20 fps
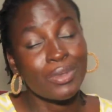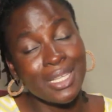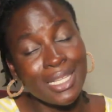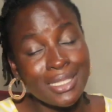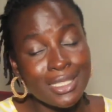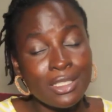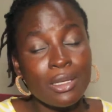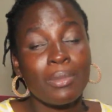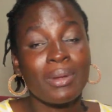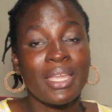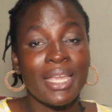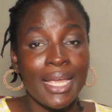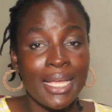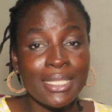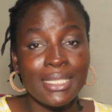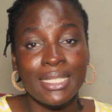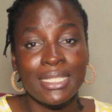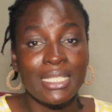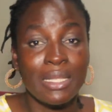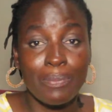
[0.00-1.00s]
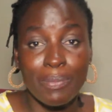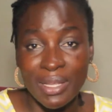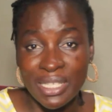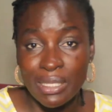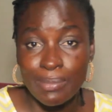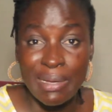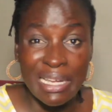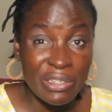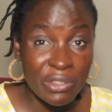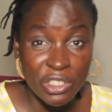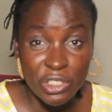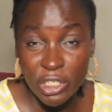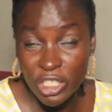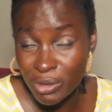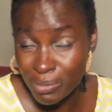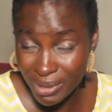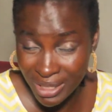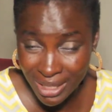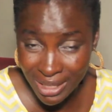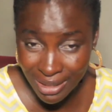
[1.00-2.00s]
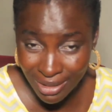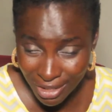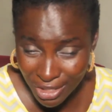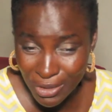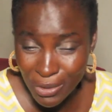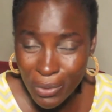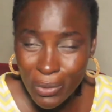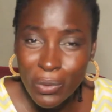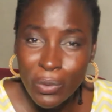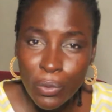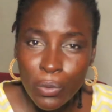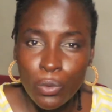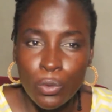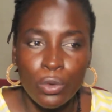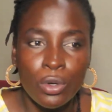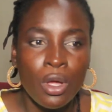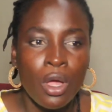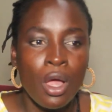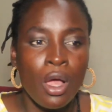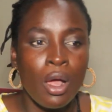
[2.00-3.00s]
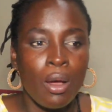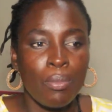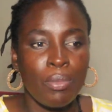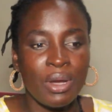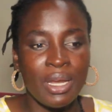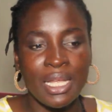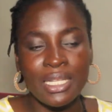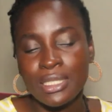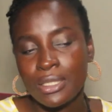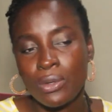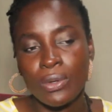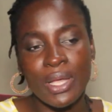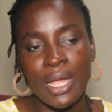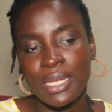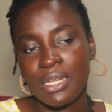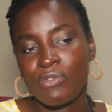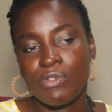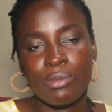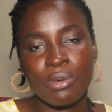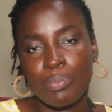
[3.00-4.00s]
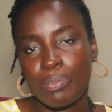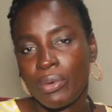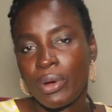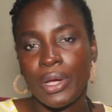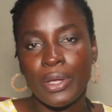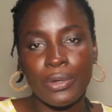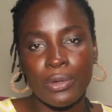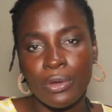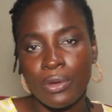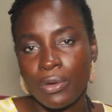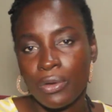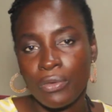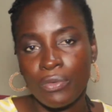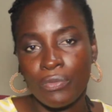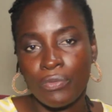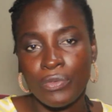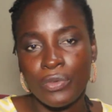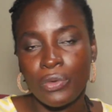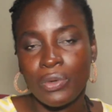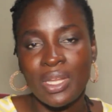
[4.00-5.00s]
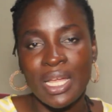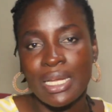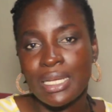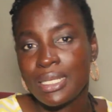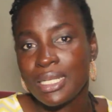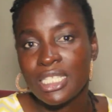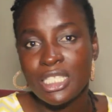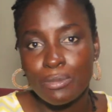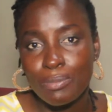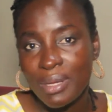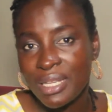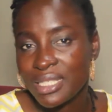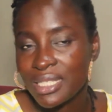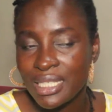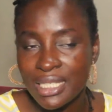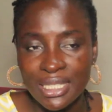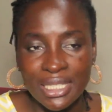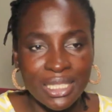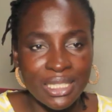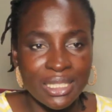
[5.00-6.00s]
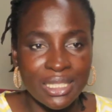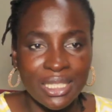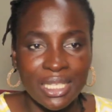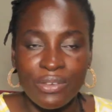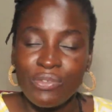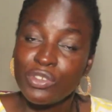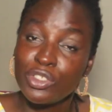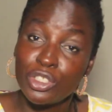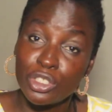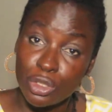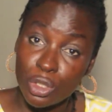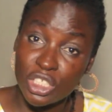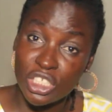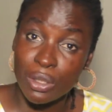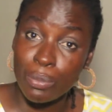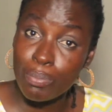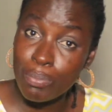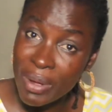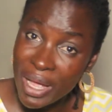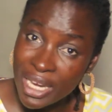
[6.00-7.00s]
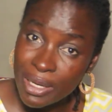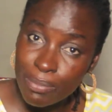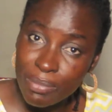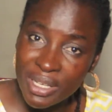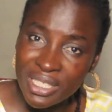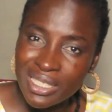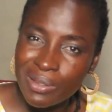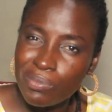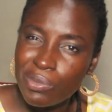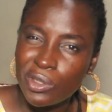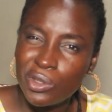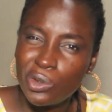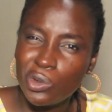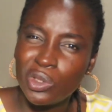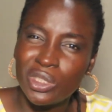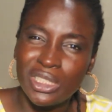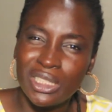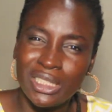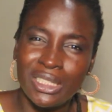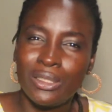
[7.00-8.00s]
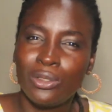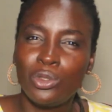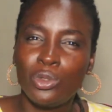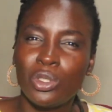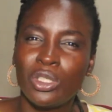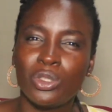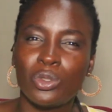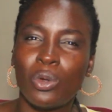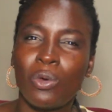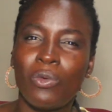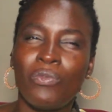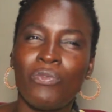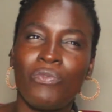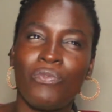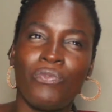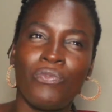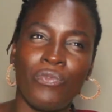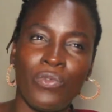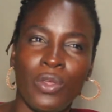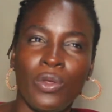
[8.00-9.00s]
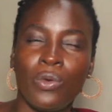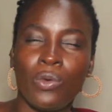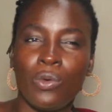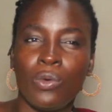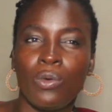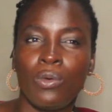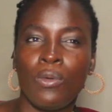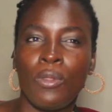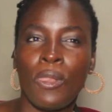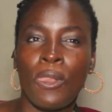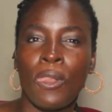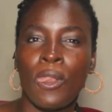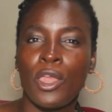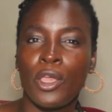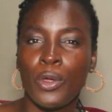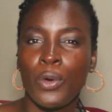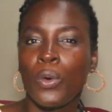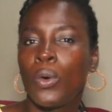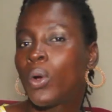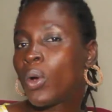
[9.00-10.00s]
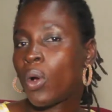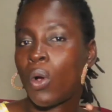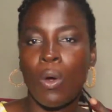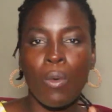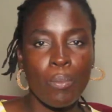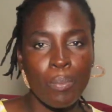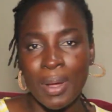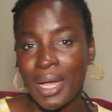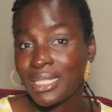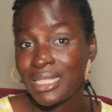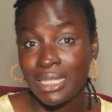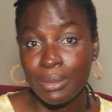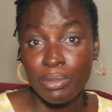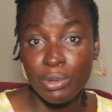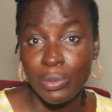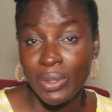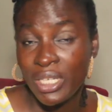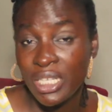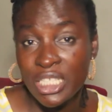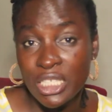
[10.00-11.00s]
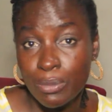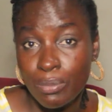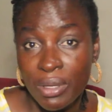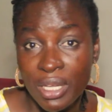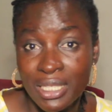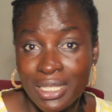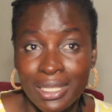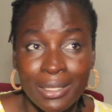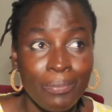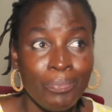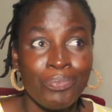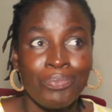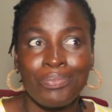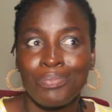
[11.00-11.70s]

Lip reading: in some cases the person might not just be, you know, good, but let's look at it from the point of view that this person isn't even such a bad person, but you still just don't feel, you know, compatible with this person